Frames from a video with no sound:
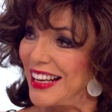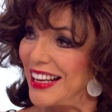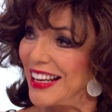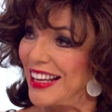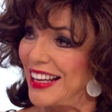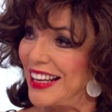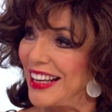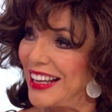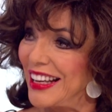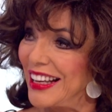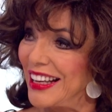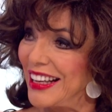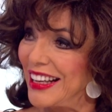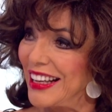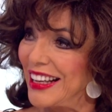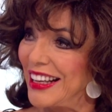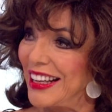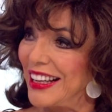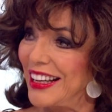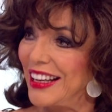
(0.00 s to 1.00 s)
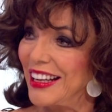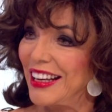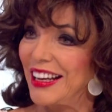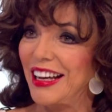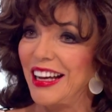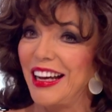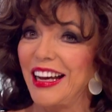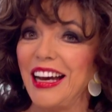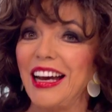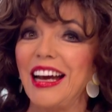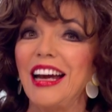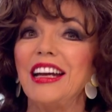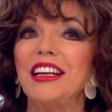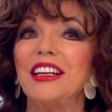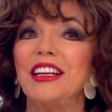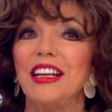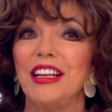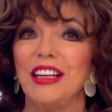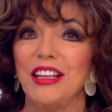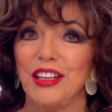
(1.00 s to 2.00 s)
audience are going to ask you, so they can
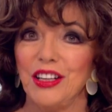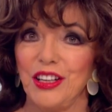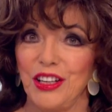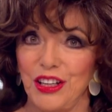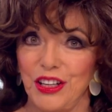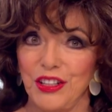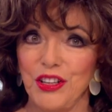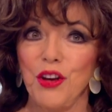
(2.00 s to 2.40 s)
ask you anything?